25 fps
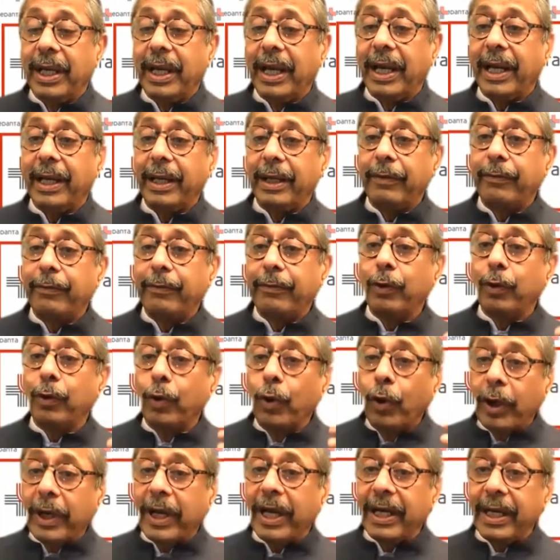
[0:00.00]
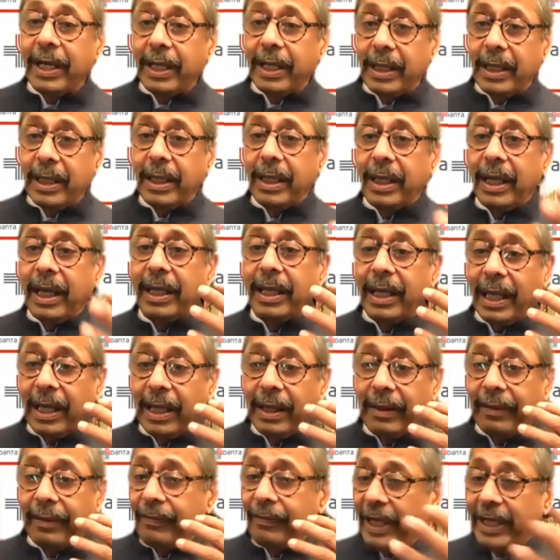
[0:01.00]
And if you look at it, and
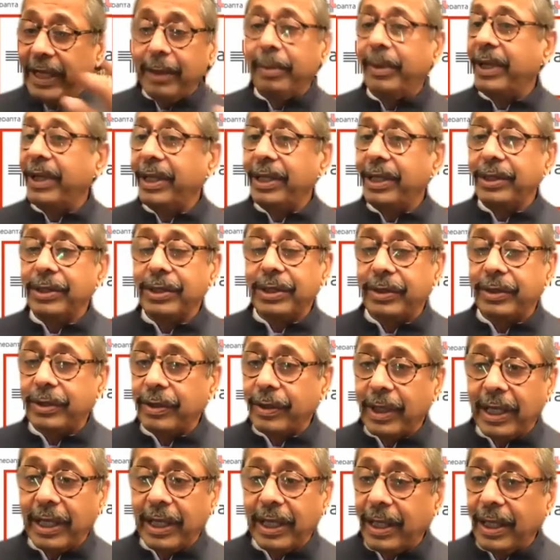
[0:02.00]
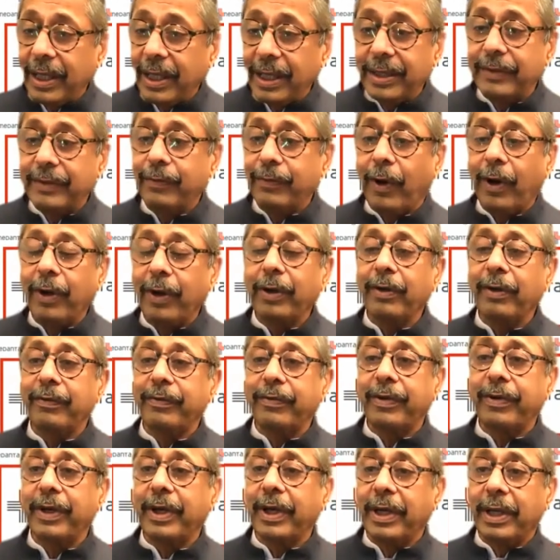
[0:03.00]
if anybody is fond
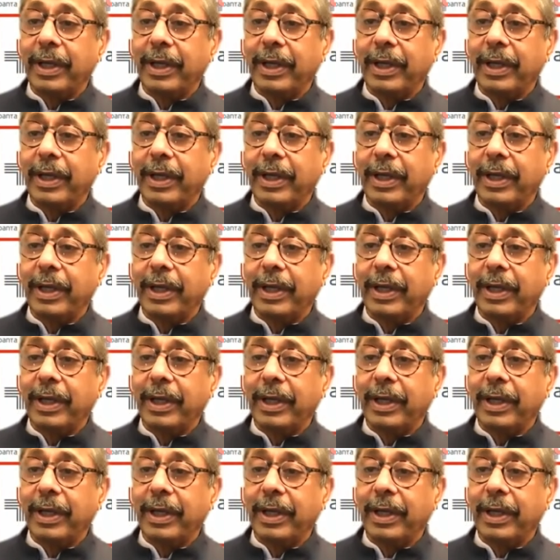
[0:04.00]
of